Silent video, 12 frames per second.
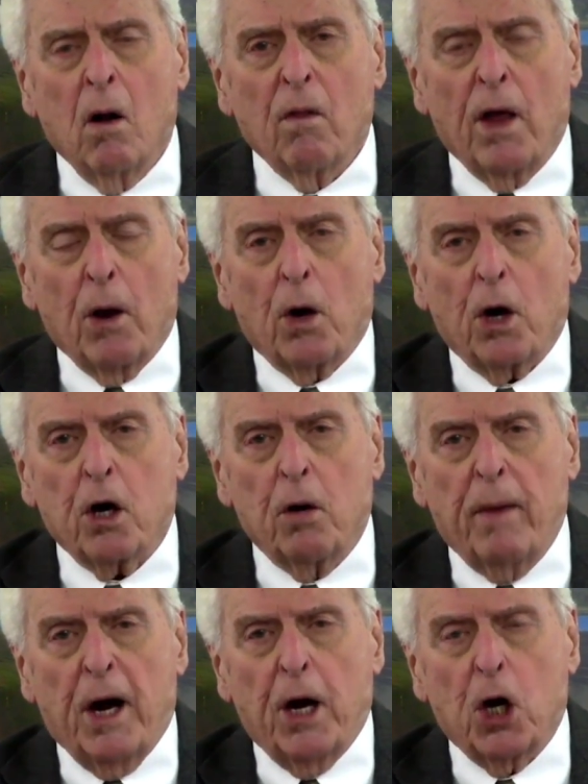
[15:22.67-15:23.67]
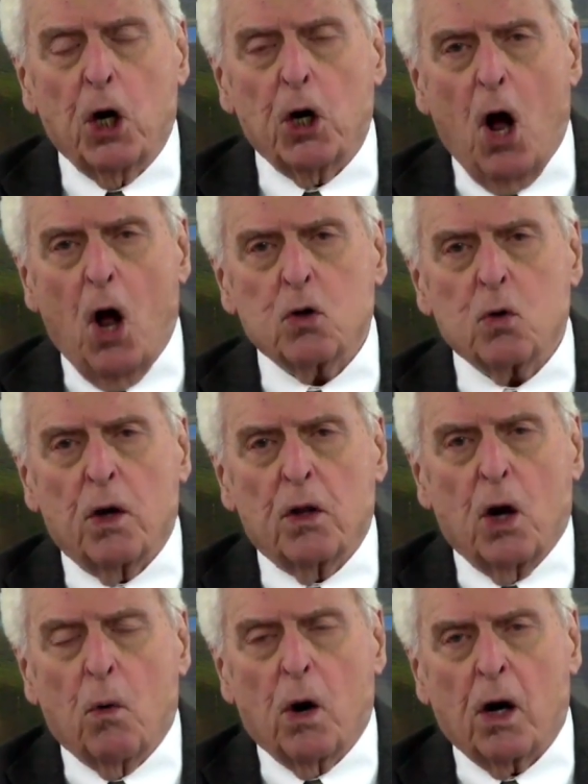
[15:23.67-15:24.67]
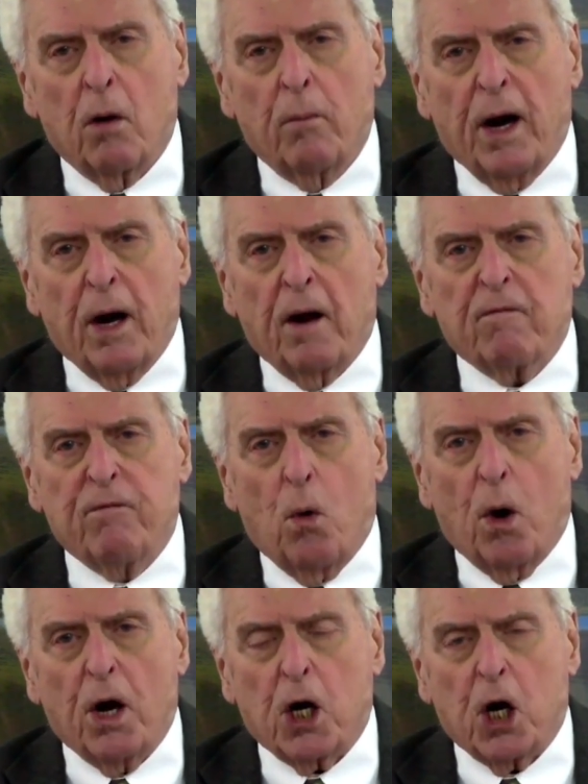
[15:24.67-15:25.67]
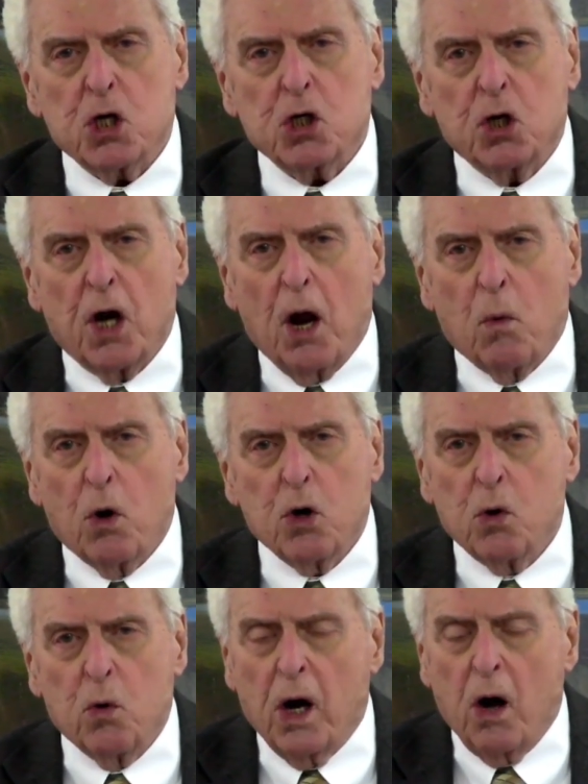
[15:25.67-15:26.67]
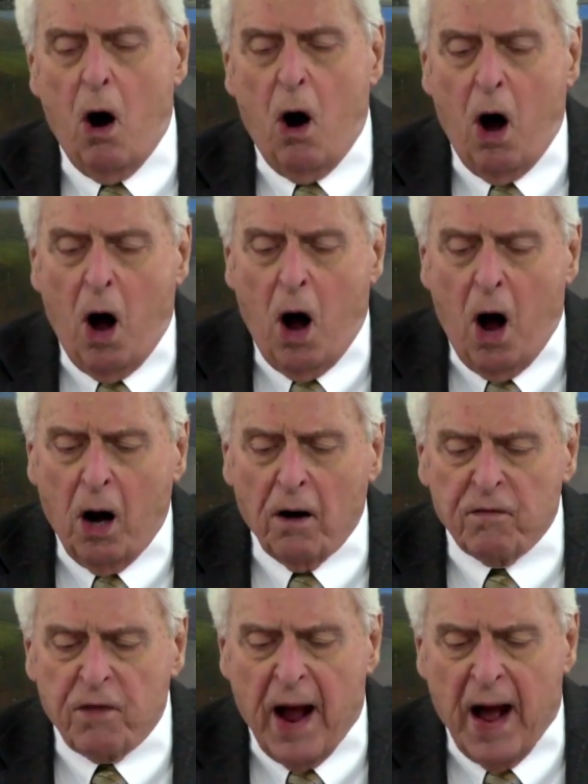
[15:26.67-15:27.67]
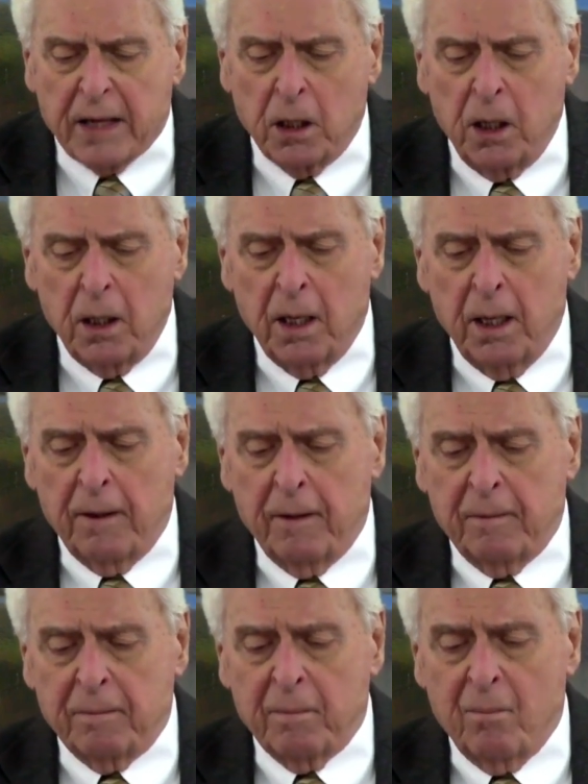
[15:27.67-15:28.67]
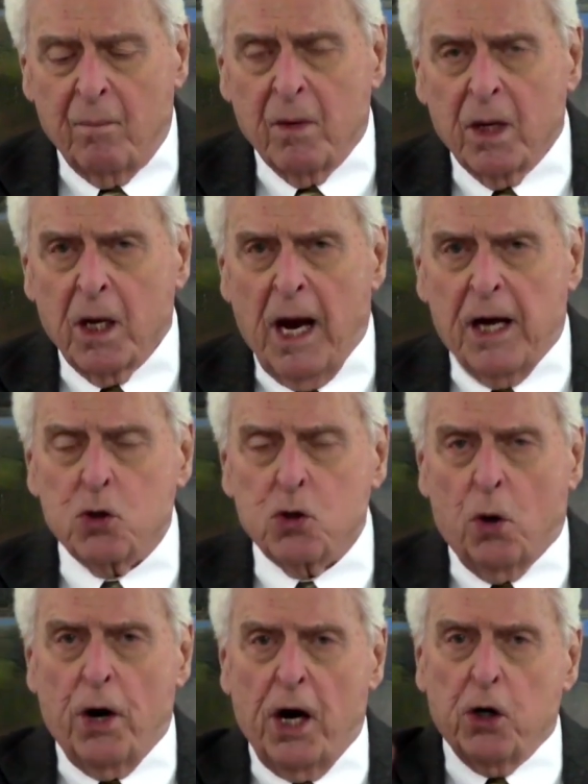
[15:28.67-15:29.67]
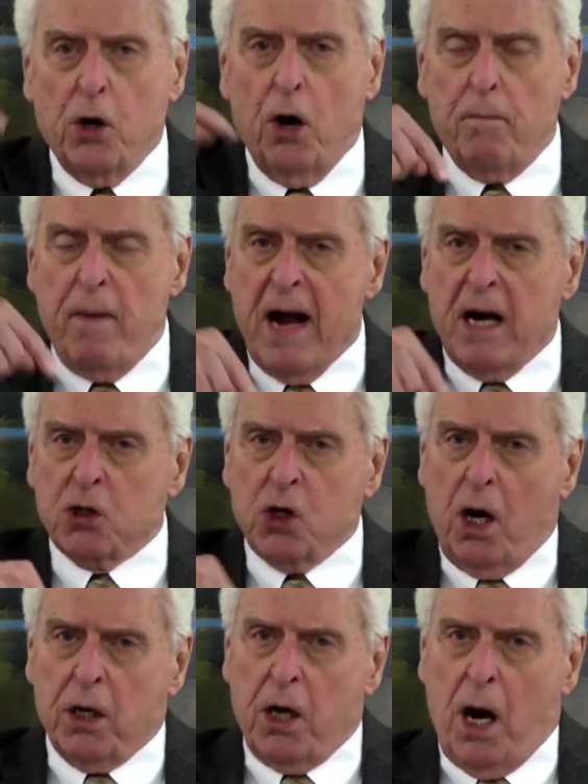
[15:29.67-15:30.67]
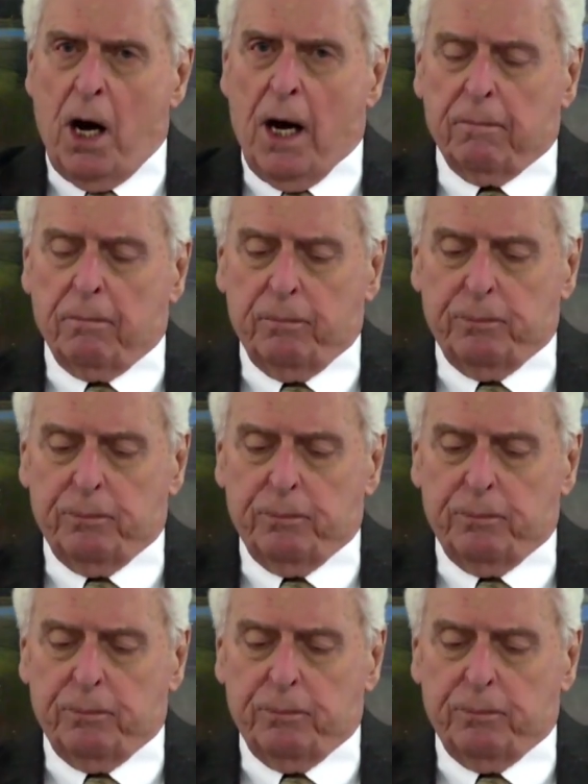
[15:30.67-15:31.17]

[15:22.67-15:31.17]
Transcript: They were committing adultery. They were committing fornication. They were doing all of that and turning their backs on God.